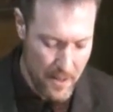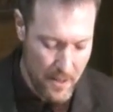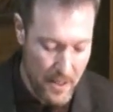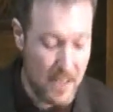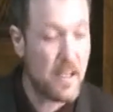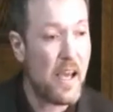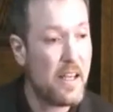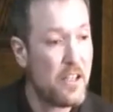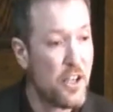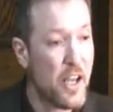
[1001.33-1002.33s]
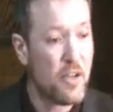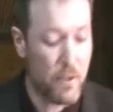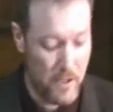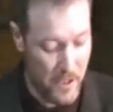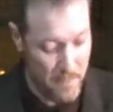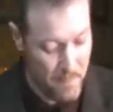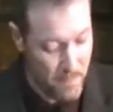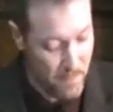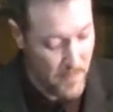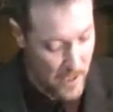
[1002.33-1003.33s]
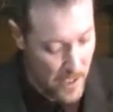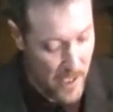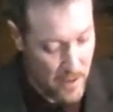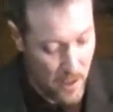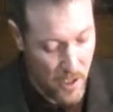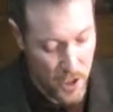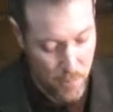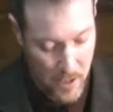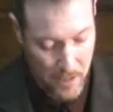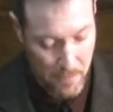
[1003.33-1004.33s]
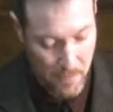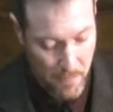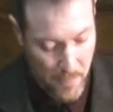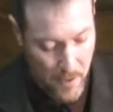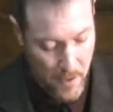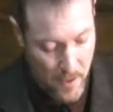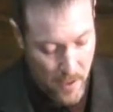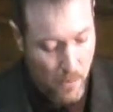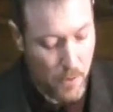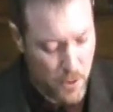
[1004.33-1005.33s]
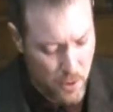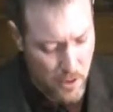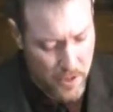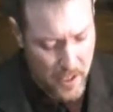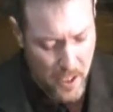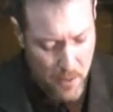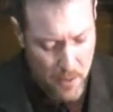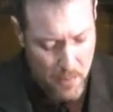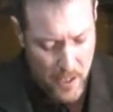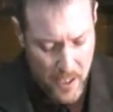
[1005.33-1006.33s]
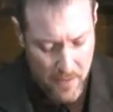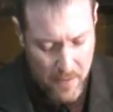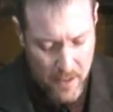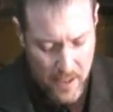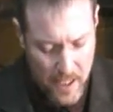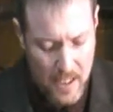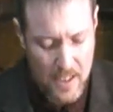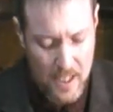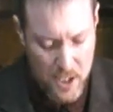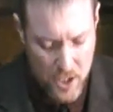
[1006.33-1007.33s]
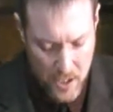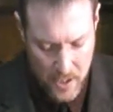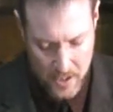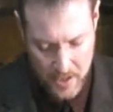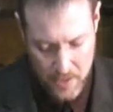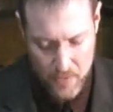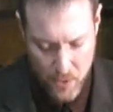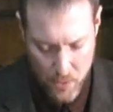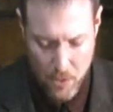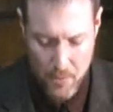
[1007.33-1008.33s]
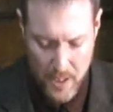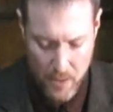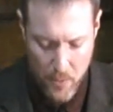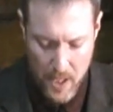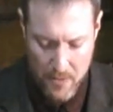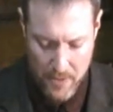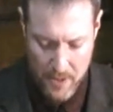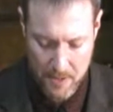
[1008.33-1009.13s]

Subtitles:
He died in January at the hospital. We were told that he would be given an indigence funeral by welfare.